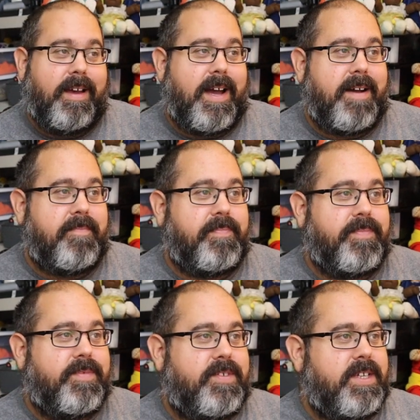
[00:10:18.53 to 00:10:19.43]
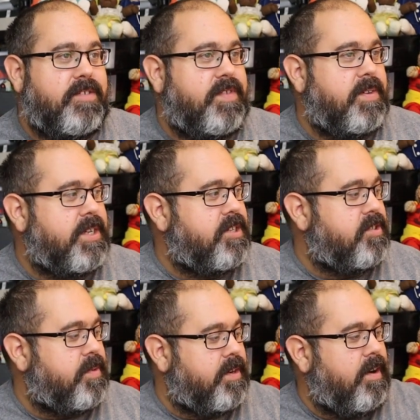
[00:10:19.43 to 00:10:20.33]
Um, she has a few
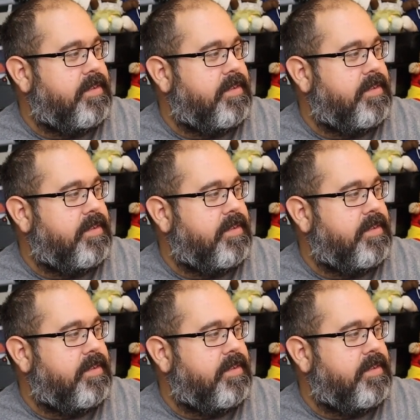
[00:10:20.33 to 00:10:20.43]
issues with her.